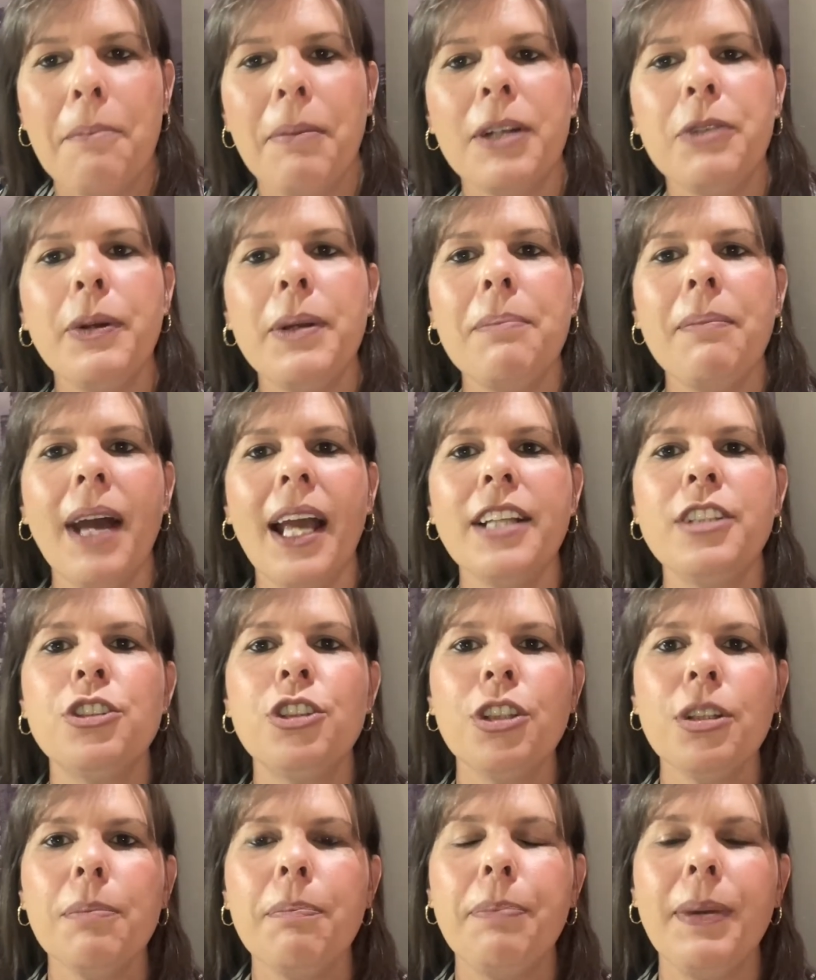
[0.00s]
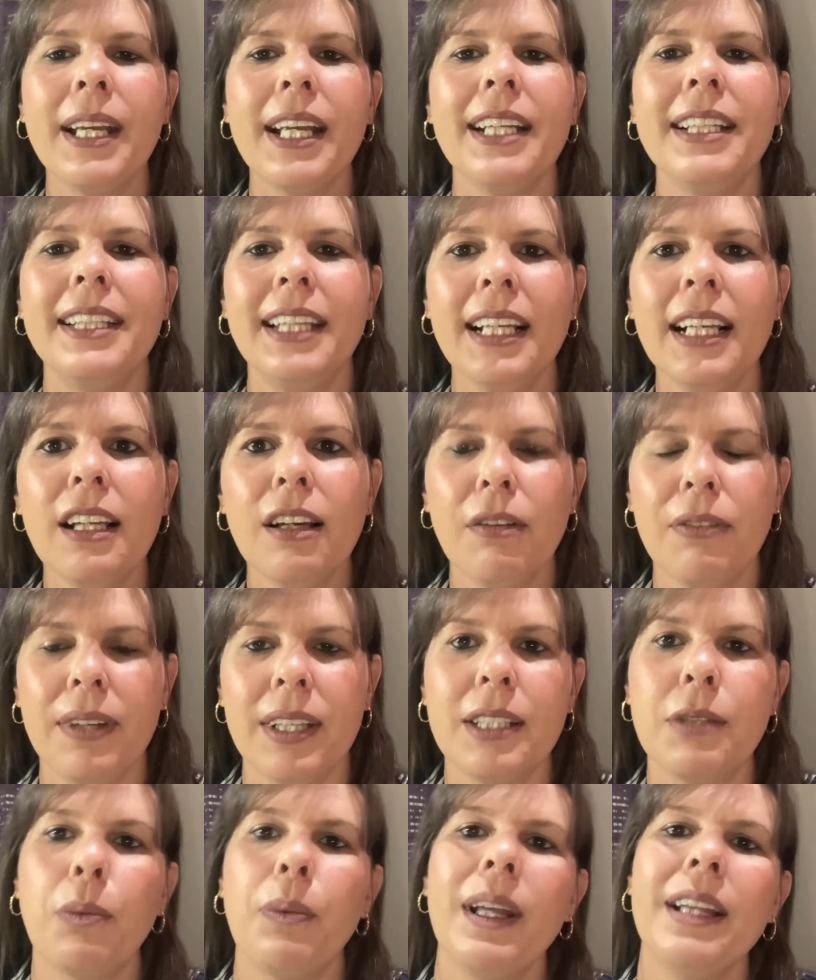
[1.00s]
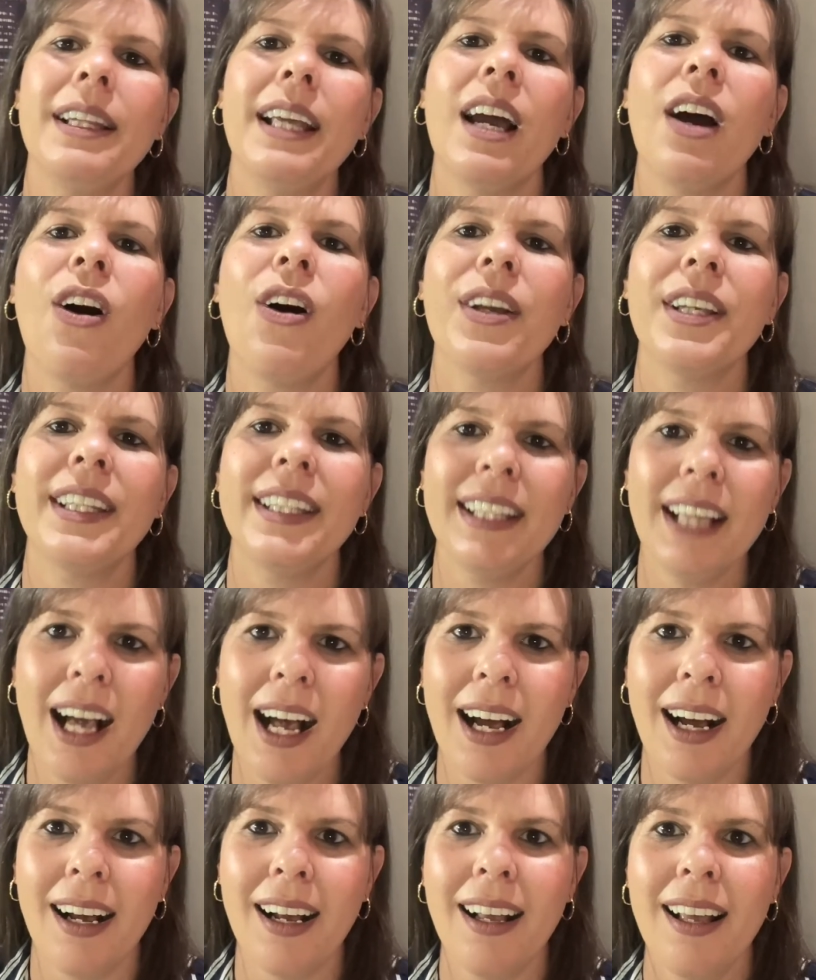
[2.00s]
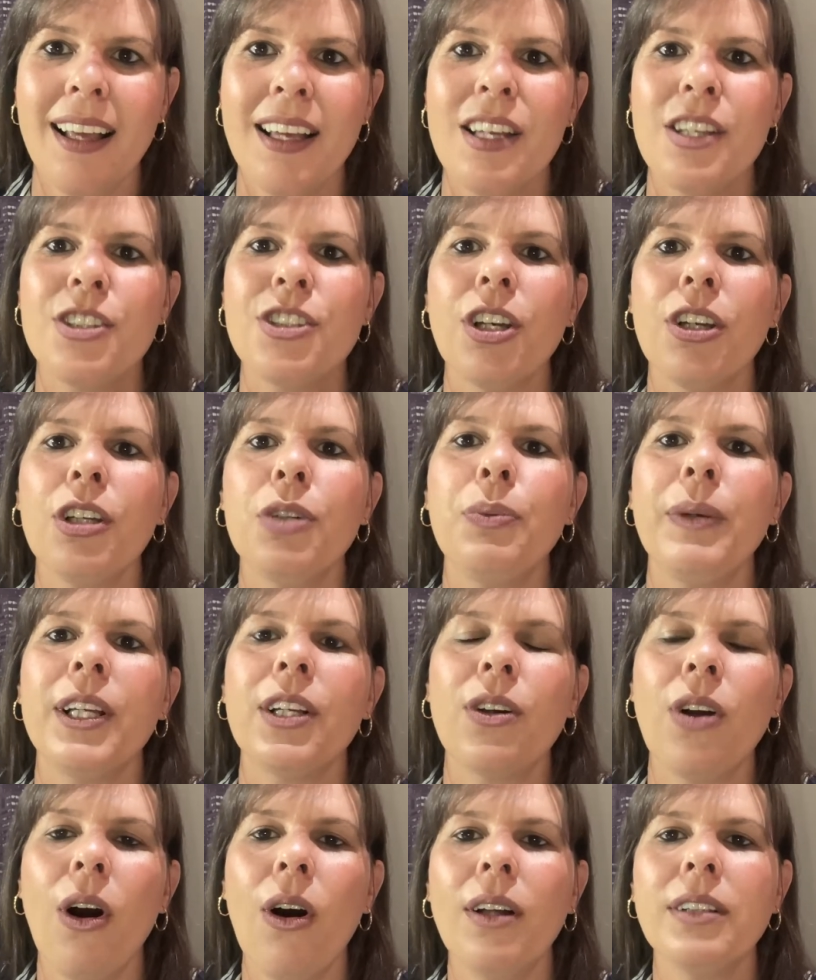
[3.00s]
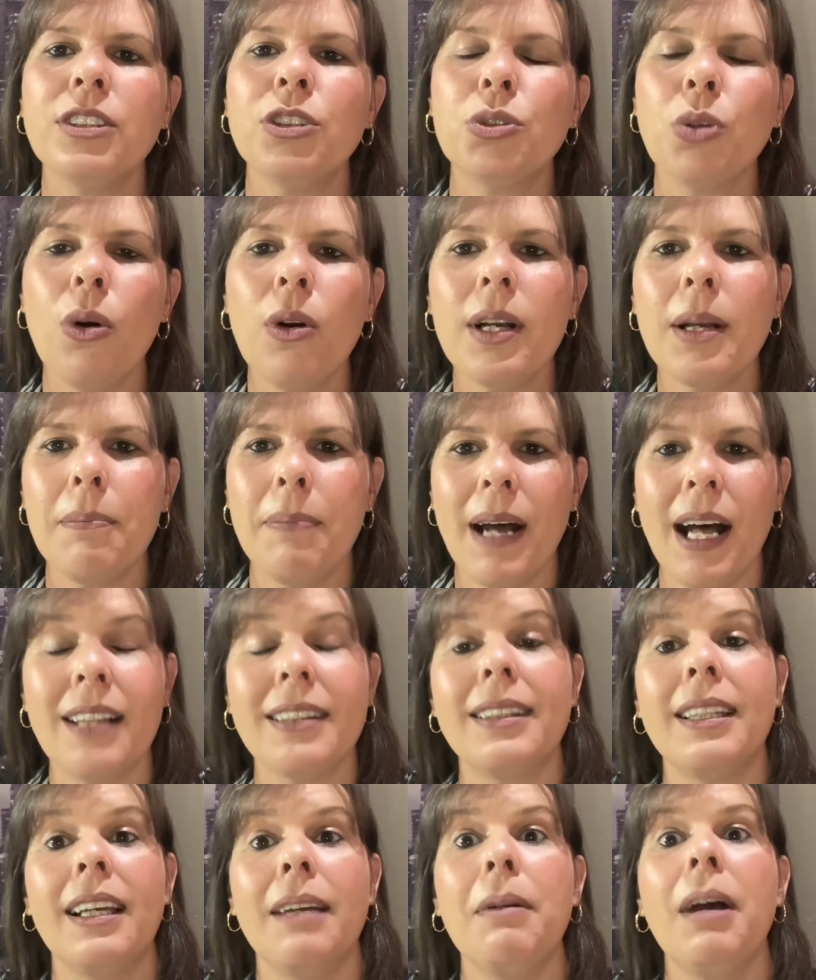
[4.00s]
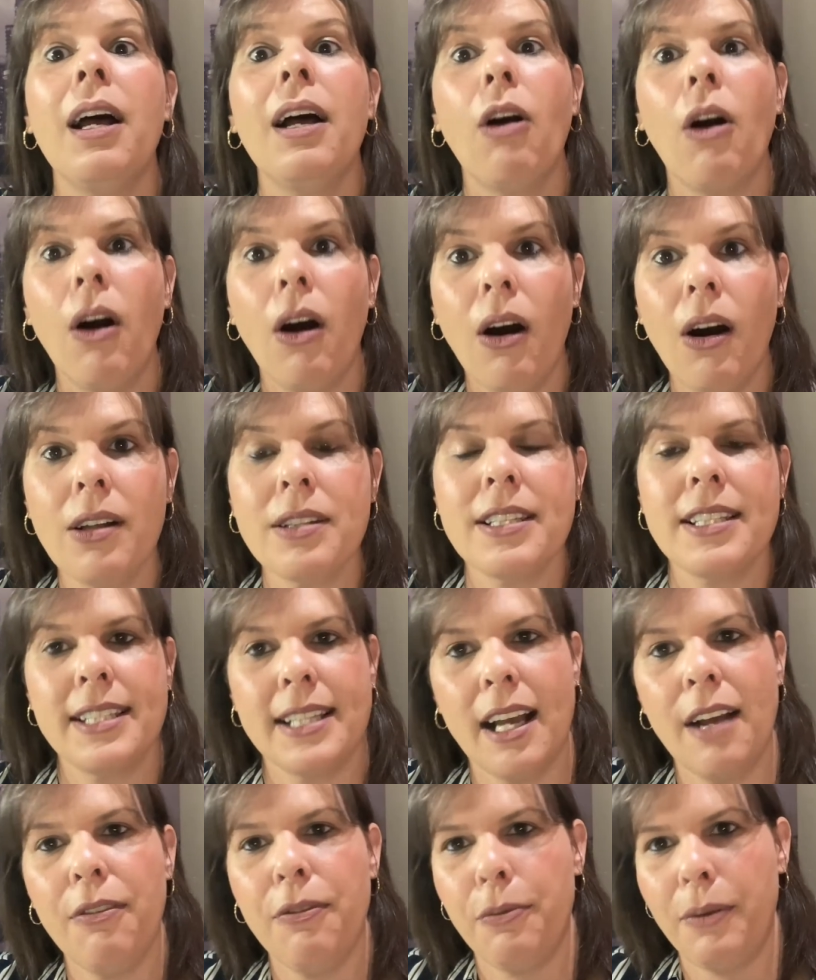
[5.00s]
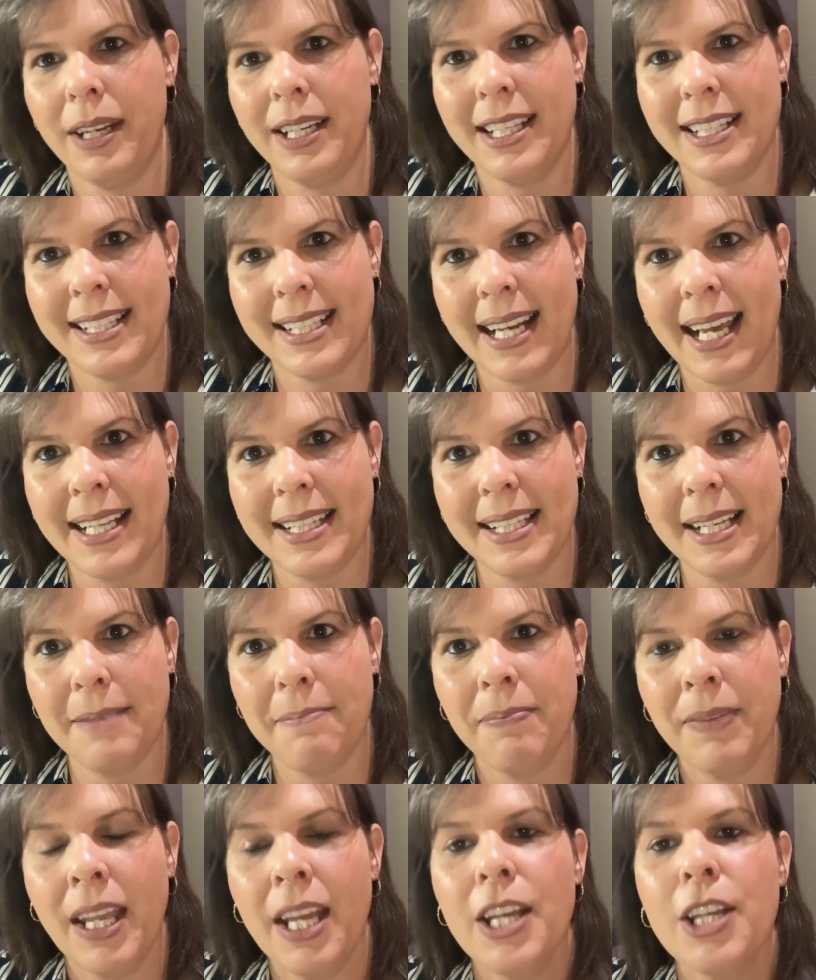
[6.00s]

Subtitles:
But we make too big a deal of it when they are young, so that we can't talk about the hard stuff when it's later.